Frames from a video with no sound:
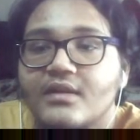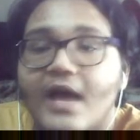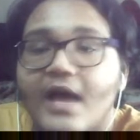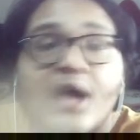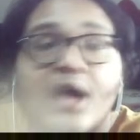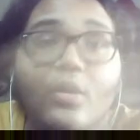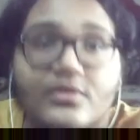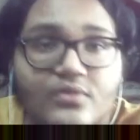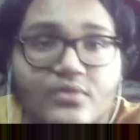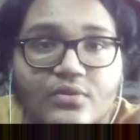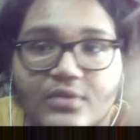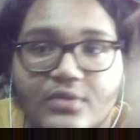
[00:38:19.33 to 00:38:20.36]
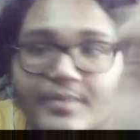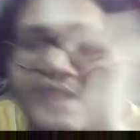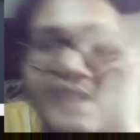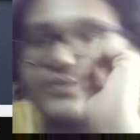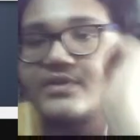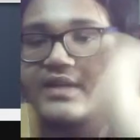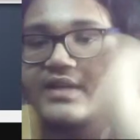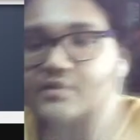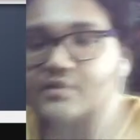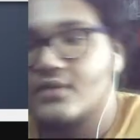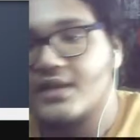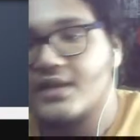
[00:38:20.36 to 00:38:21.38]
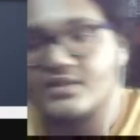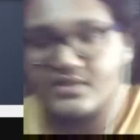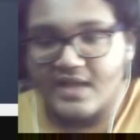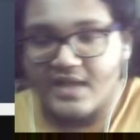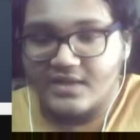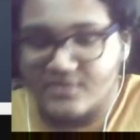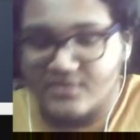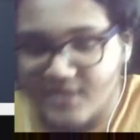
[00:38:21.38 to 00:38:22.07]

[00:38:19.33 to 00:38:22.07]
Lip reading: I also know the password, right? So I can just actually